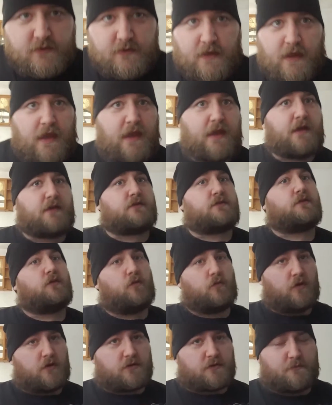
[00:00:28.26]
And
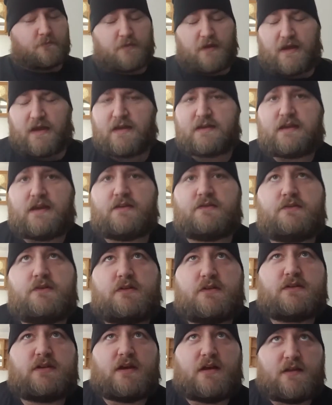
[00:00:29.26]
welcome back. As you
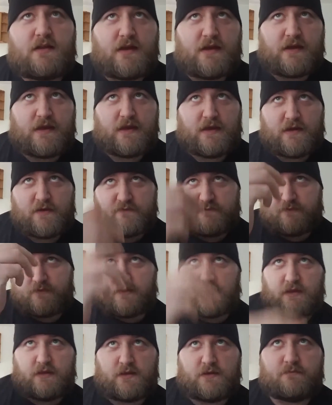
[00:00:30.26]
can tell, I have
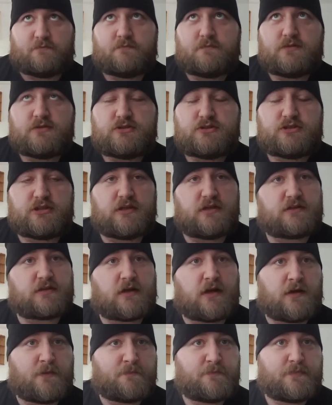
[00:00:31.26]
the sheet
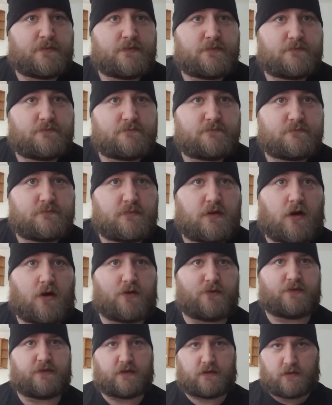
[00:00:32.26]
up
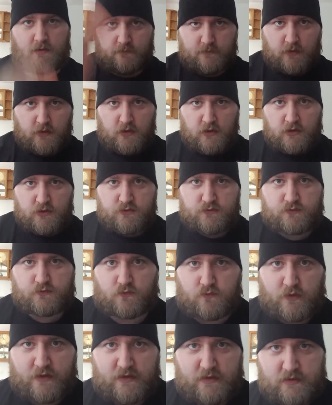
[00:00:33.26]
on the
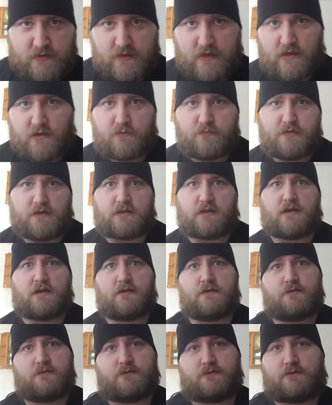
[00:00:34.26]
screen now
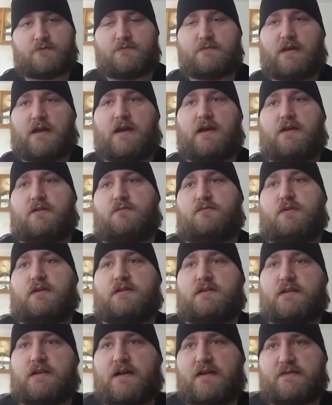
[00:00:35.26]
because I
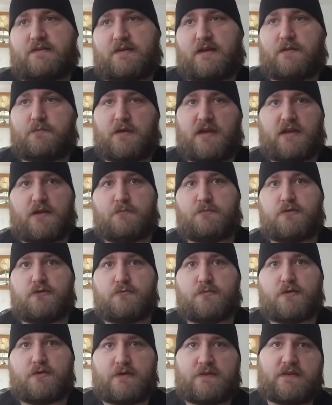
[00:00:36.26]
realized I made a
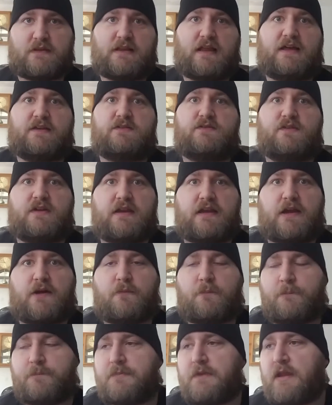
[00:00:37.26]
boo-boo in the last video.
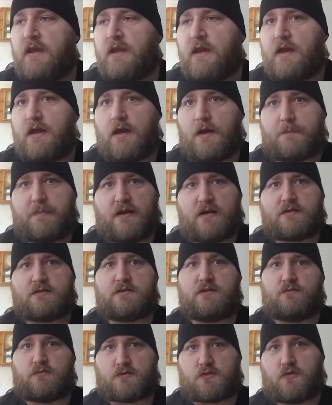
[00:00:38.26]

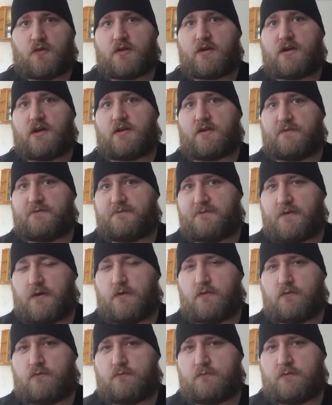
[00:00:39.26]
Apparently, recording on a
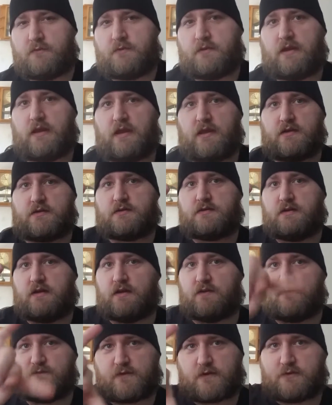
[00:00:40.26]
phone, it
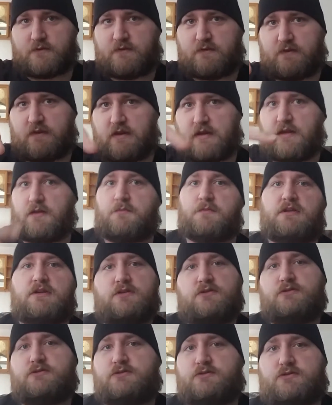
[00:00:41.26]
inverts the
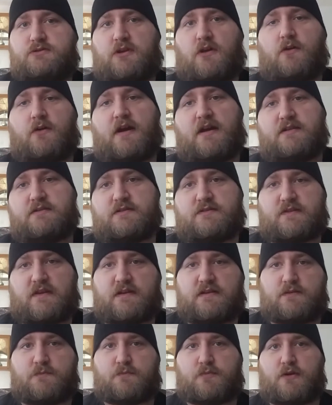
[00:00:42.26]
image, so I just
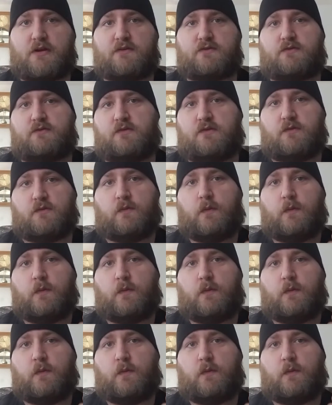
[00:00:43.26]
had to press